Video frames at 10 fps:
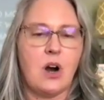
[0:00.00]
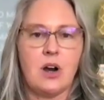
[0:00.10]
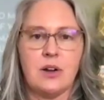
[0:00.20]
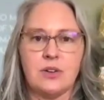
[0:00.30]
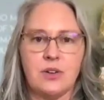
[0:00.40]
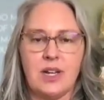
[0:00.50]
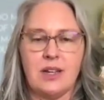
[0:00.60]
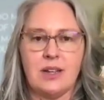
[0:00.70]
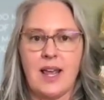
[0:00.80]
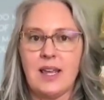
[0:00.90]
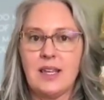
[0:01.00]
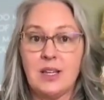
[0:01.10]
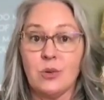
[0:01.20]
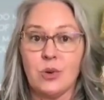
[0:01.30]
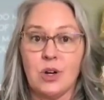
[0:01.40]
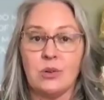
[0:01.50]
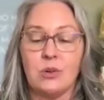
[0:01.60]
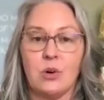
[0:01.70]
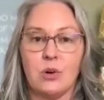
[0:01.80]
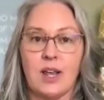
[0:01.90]
honoring a
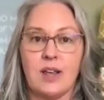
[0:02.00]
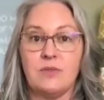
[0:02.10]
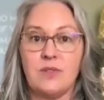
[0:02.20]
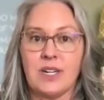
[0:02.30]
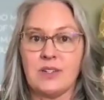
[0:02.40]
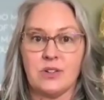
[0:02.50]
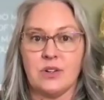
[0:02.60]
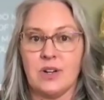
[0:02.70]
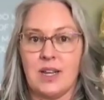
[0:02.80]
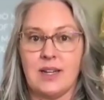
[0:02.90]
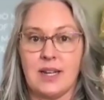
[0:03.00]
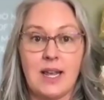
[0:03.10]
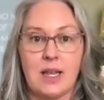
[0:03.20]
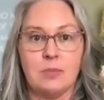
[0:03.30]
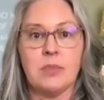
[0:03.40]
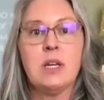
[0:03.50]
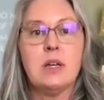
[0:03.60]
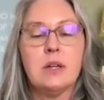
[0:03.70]
hero or a victor in a game.